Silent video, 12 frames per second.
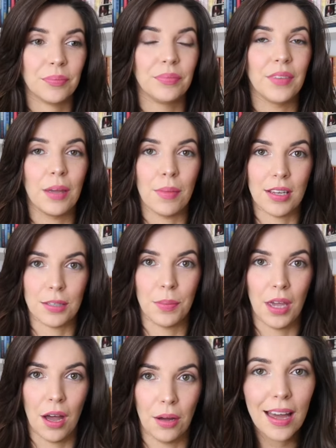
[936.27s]
It messed
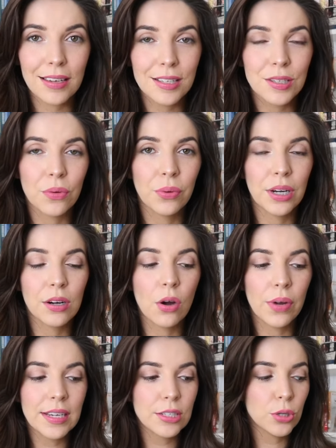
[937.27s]
me up. Next, we're
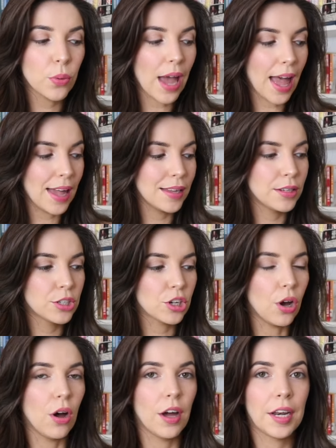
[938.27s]
going to end
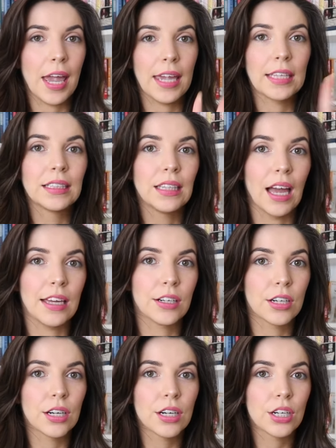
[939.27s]
on a
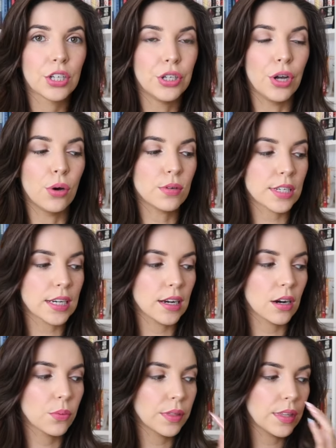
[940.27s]
lighter note
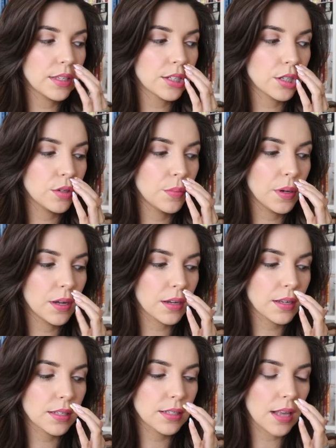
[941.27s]
here with these two
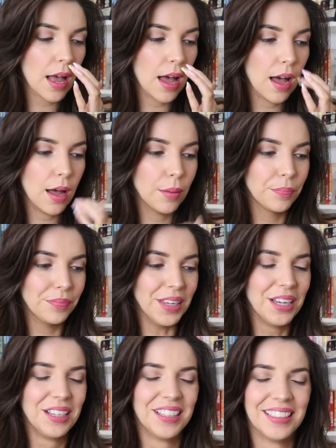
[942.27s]
books.
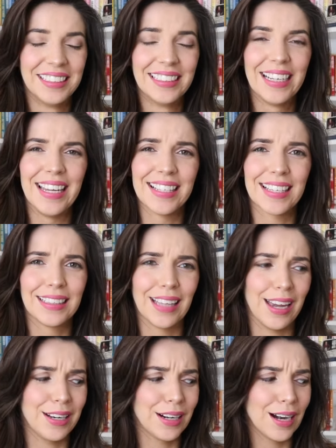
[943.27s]
Is it
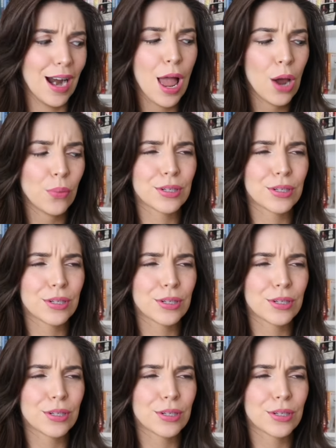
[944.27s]
lighter?